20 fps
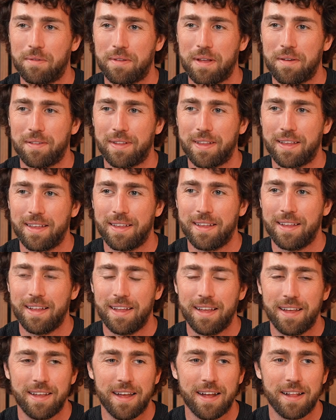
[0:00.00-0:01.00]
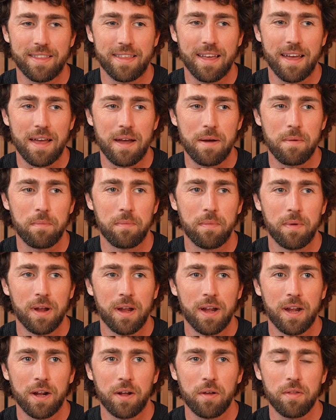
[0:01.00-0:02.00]
No, definitely. Yeah, it's
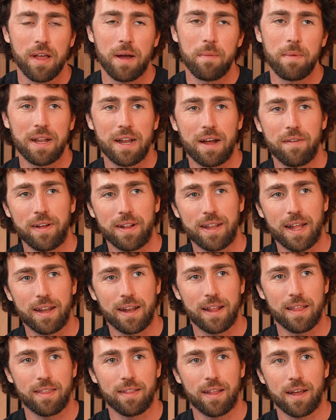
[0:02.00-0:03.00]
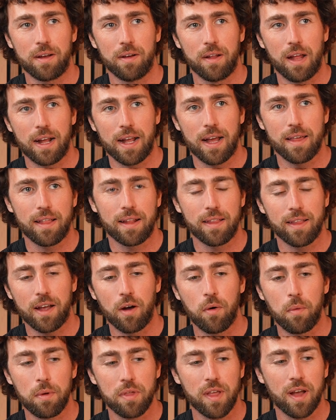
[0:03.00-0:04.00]
because I mean, I think that is like, I guess that's
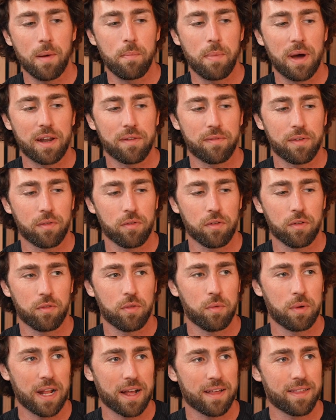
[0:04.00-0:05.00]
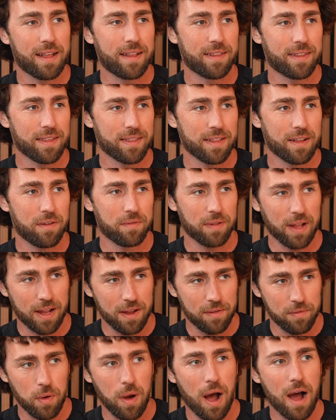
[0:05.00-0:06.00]
like almost like a benefit to an extent, isn't it? Of
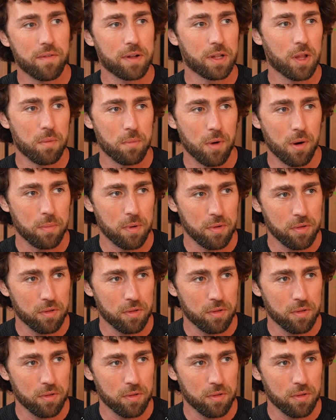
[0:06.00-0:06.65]
like, if you have a lot more